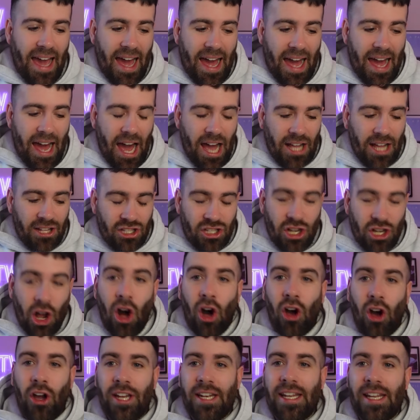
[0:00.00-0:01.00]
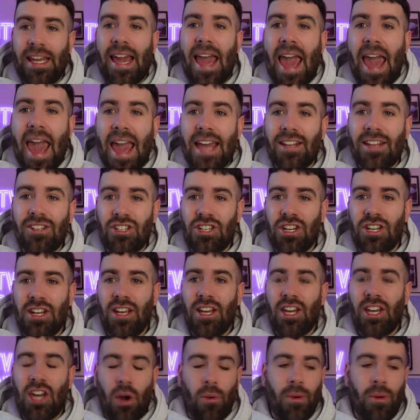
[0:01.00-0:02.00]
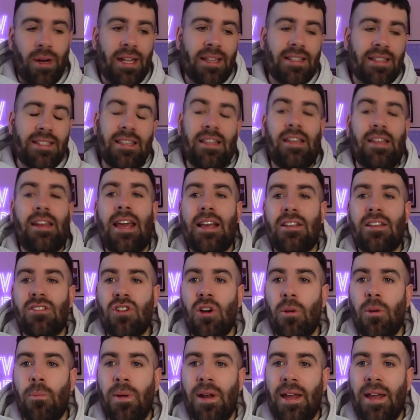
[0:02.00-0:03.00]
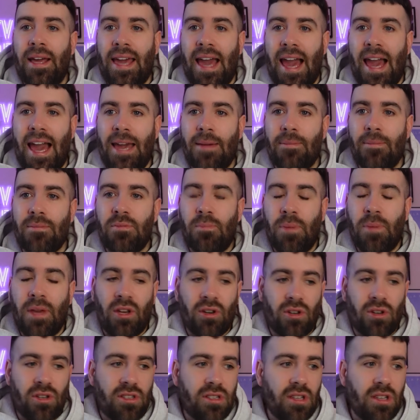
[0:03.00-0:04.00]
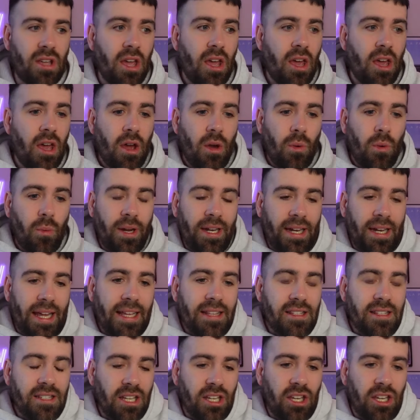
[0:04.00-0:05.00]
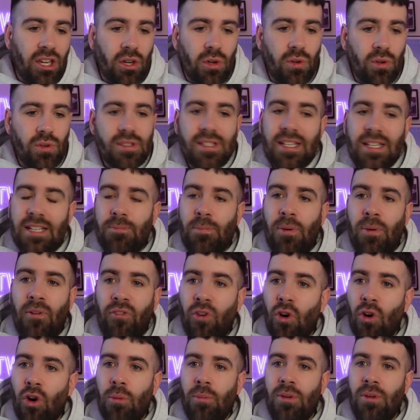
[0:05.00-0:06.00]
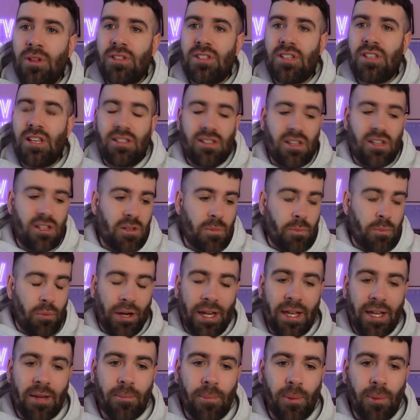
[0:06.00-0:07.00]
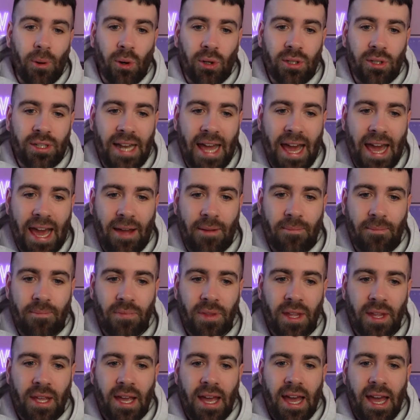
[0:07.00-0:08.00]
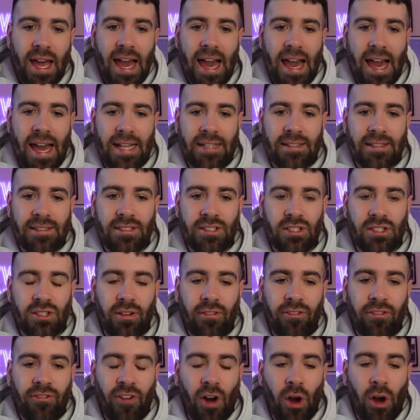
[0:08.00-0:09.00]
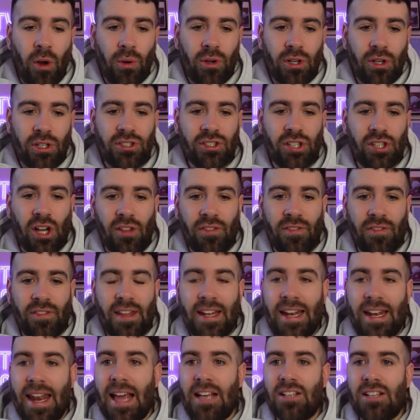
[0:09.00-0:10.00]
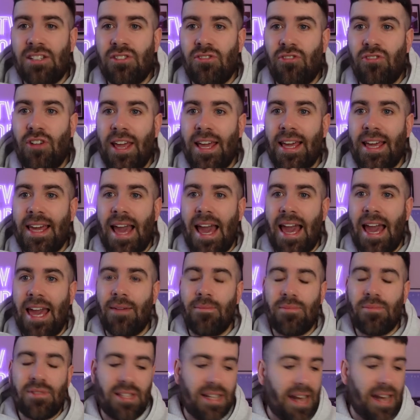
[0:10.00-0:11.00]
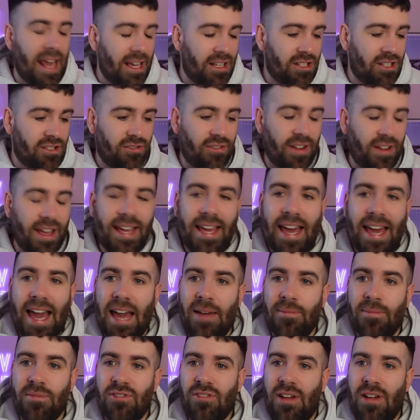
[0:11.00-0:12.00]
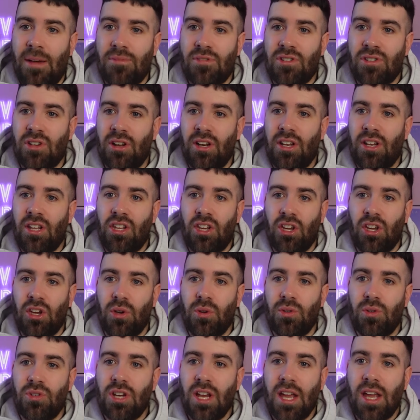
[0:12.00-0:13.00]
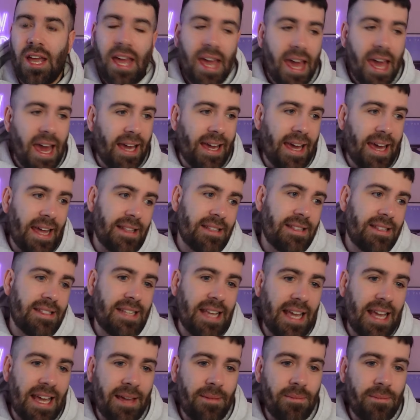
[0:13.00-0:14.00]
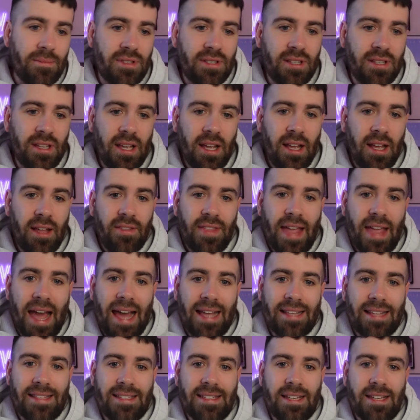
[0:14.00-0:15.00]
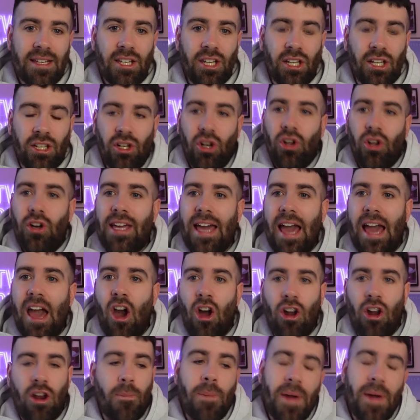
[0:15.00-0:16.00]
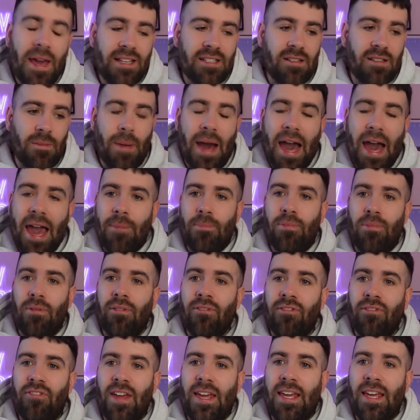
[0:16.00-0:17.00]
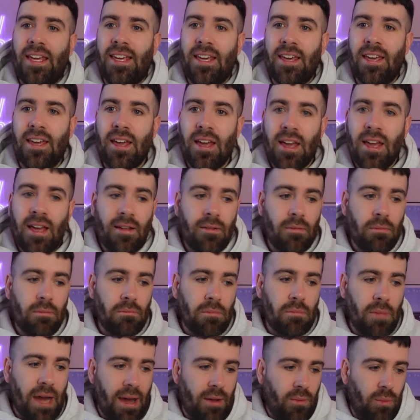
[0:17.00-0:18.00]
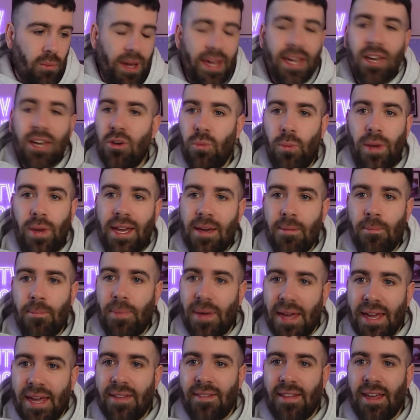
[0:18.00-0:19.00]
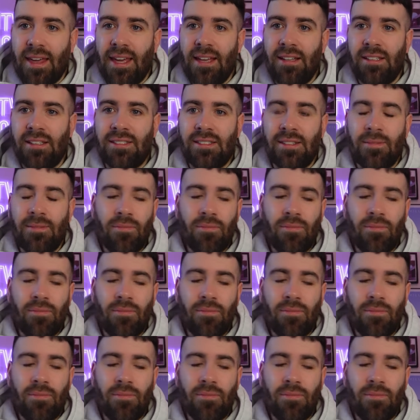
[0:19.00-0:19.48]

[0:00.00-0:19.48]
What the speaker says: a tiny edge going into the next couple of games, because we need to use this performance as a springboard now and focus on the next three games. The next three games are absolutely huge against teams that you'd look at on a piece of paper and think, we can beat these.